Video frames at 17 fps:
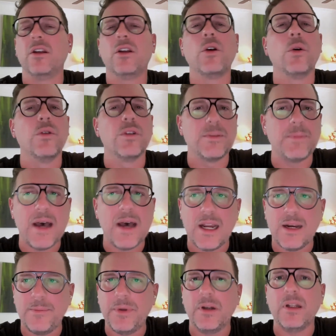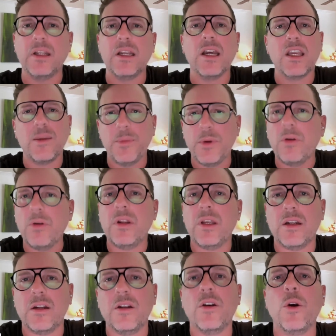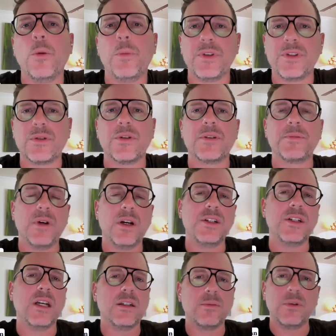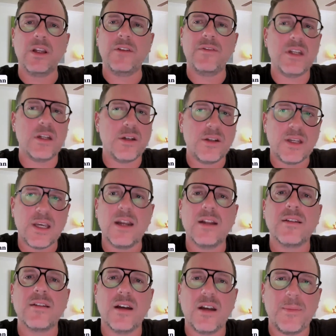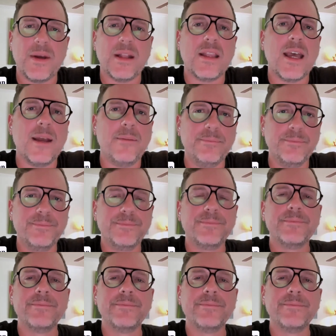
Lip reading: the goals behind building a community and an open source project? I'd love to hear you kind of talk about that.